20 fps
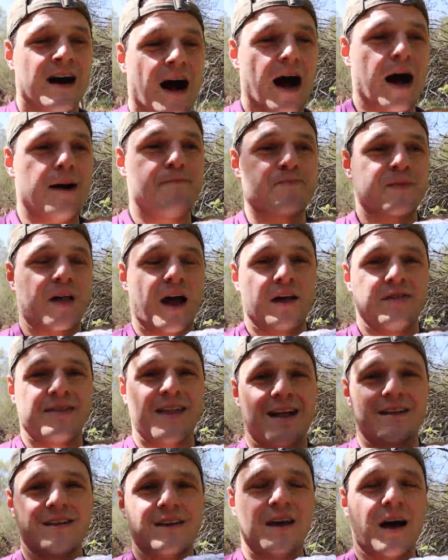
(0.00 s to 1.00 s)
And
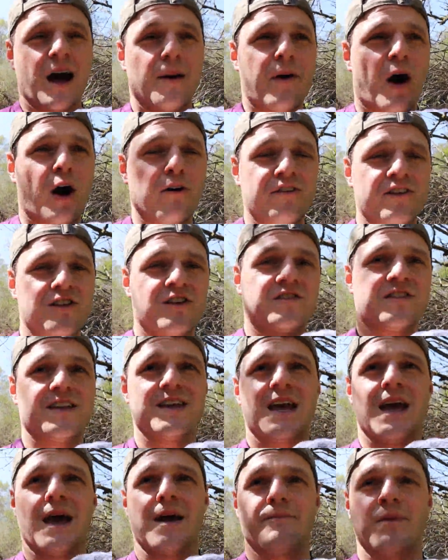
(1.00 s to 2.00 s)
then often you
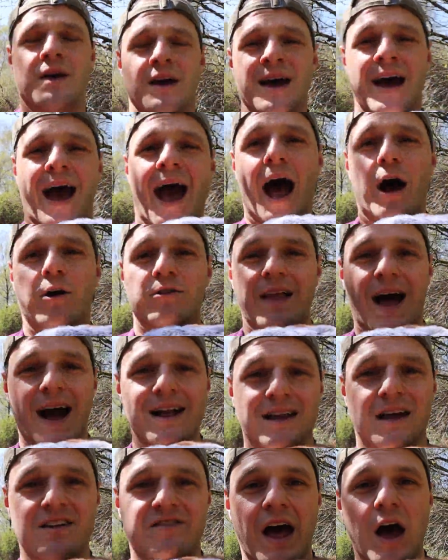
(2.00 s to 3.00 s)
see him
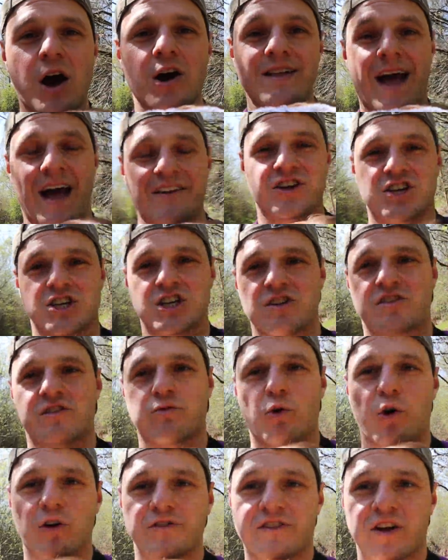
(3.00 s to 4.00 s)
outlining his own attitudes
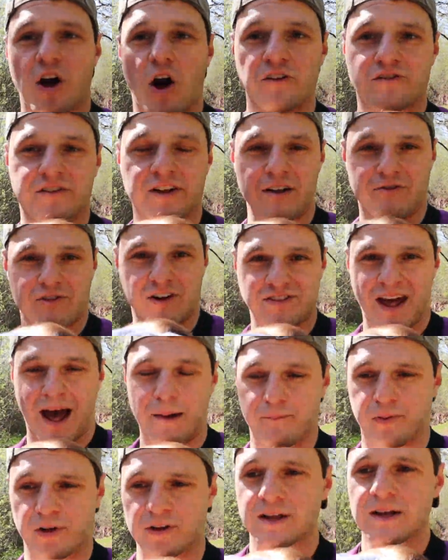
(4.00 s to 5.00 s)
towards God. So for
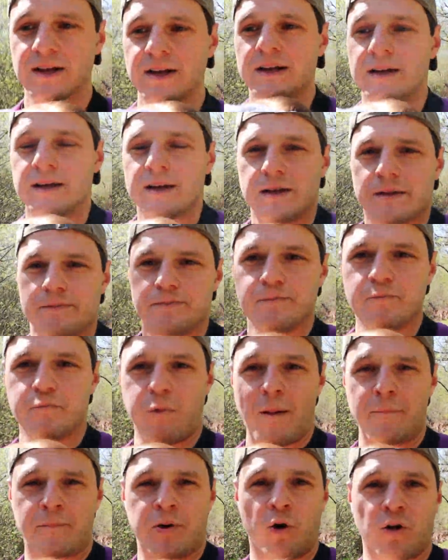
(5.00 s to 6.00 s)
example,
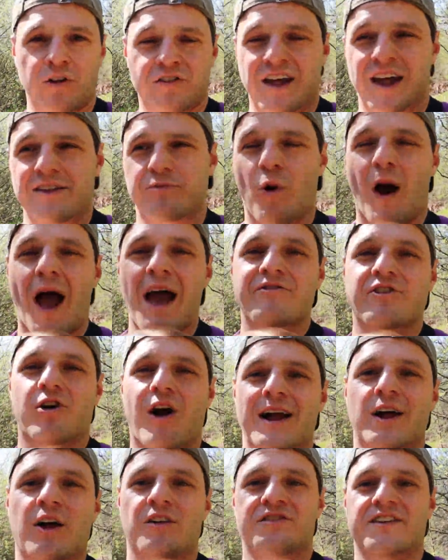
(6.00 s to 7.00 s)
when Paul says, whatever
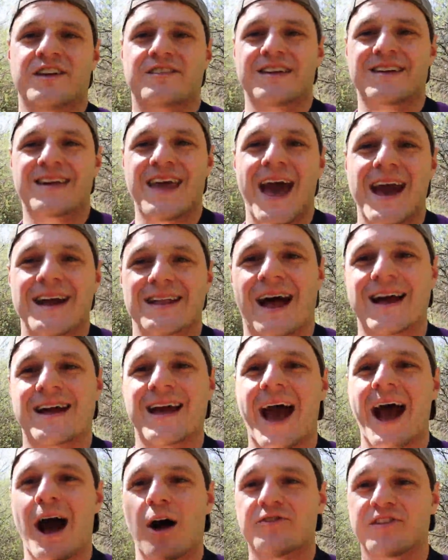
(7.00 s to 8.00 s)
I consider gain, I
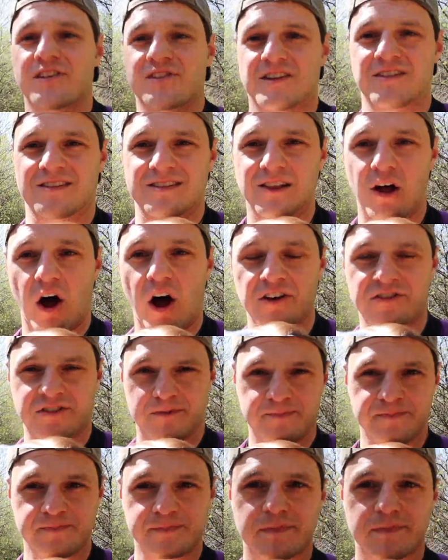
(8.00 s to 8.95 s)
count it as loss